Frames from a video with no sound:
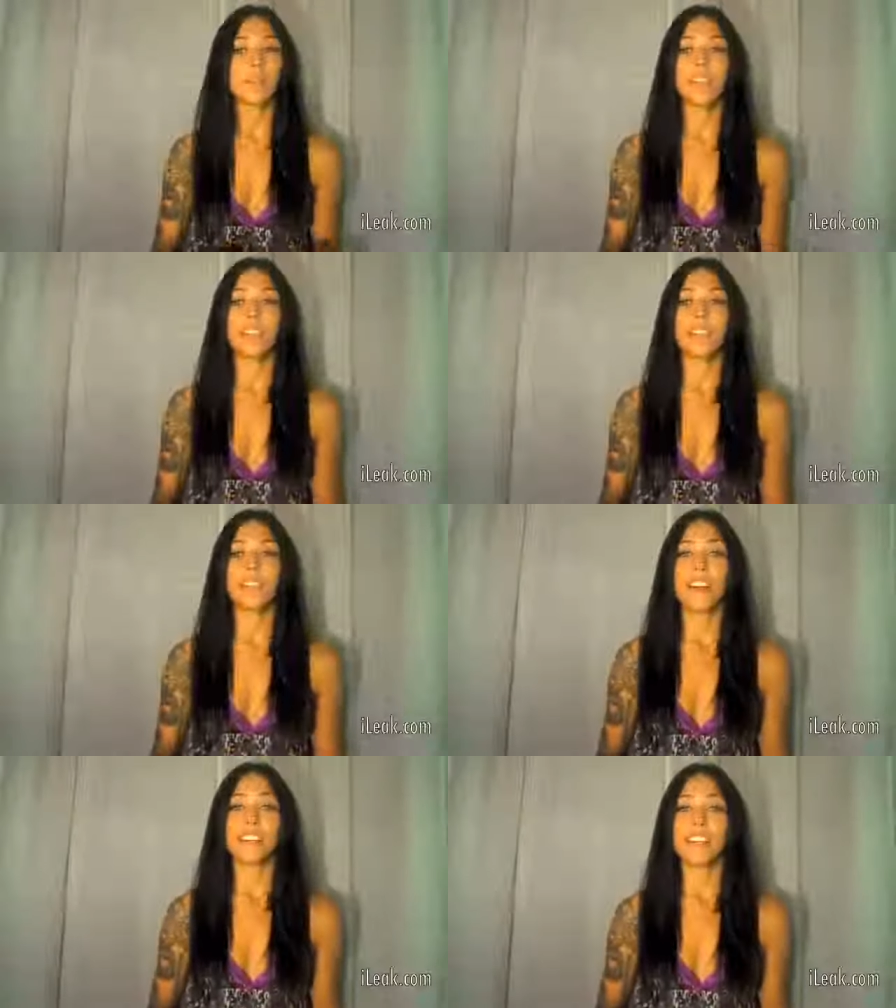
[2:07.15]
being the
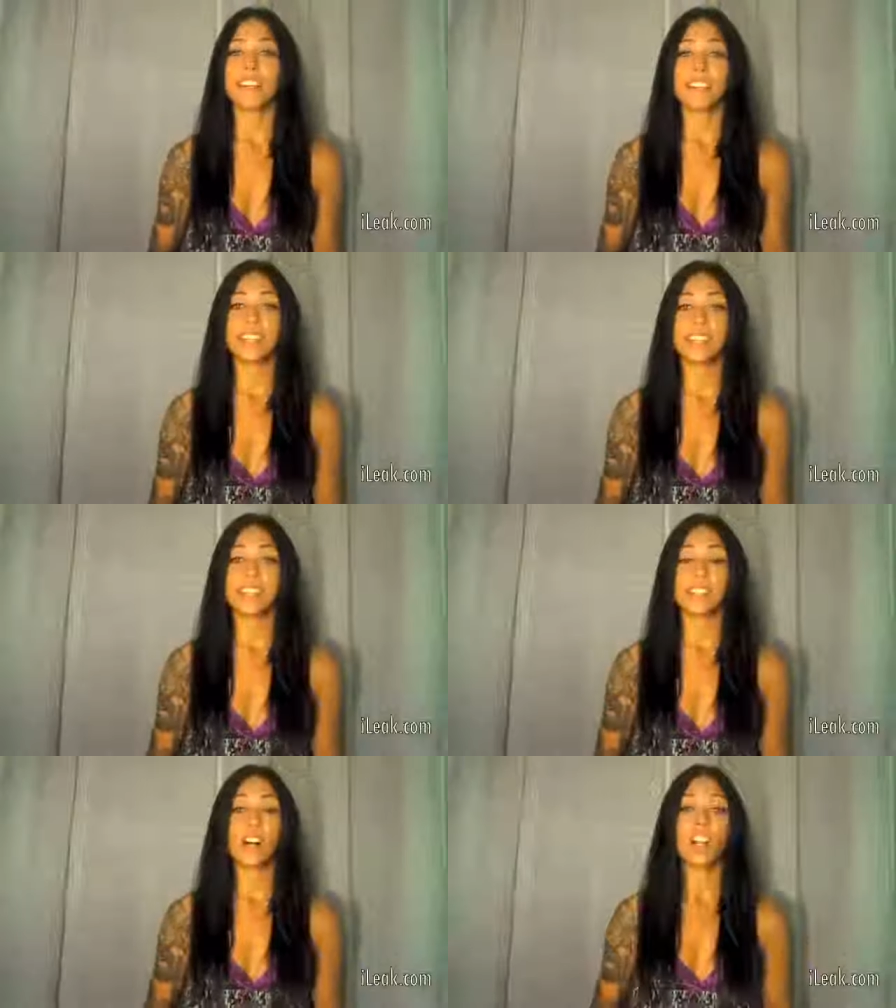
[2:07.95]
fact that he does
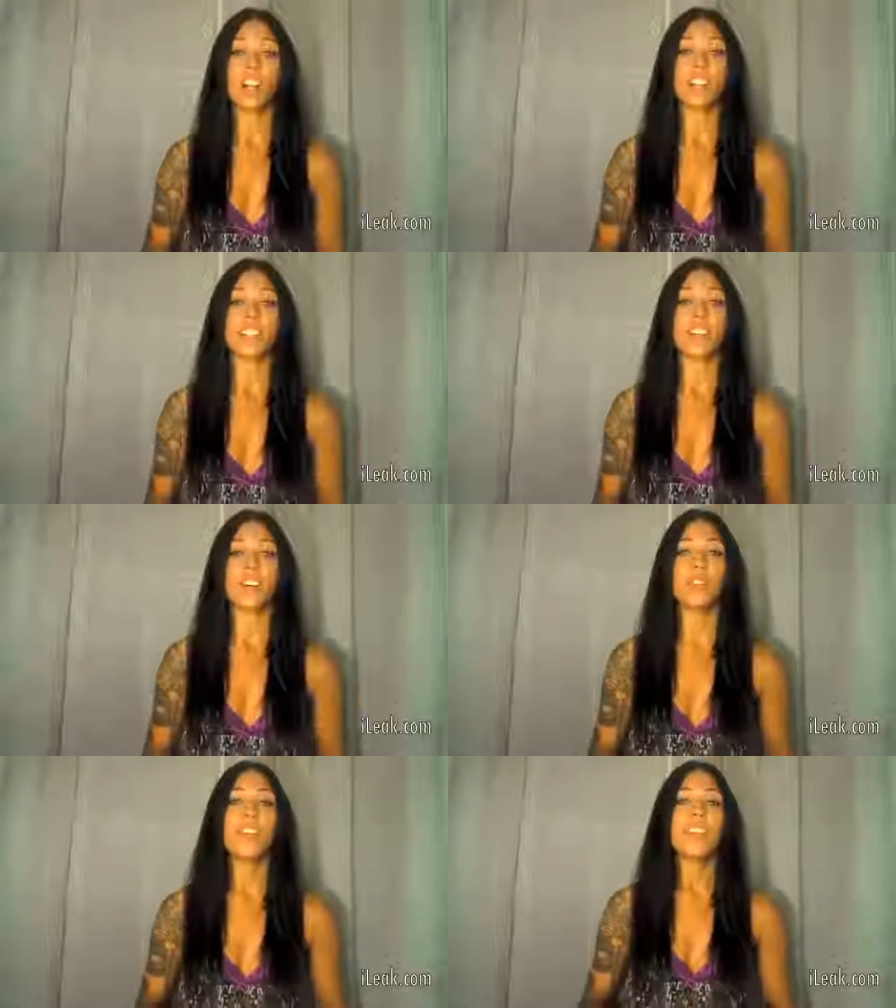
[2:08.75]
this all on his
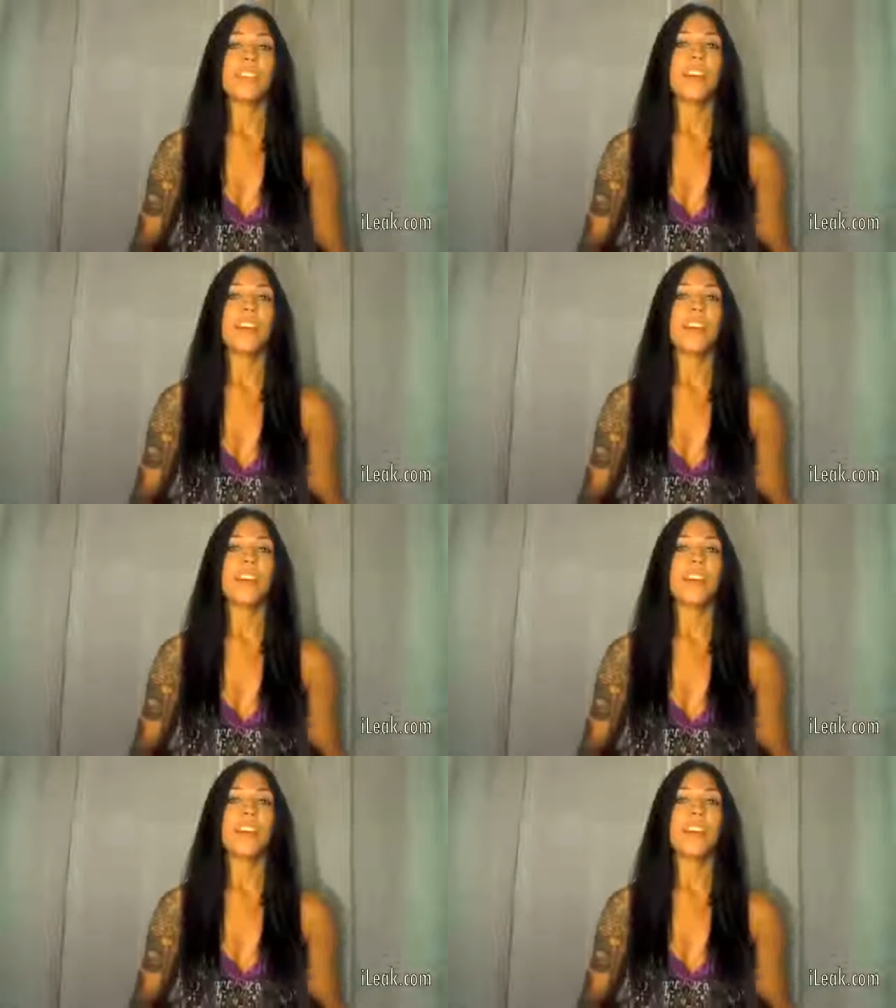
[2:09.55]
own,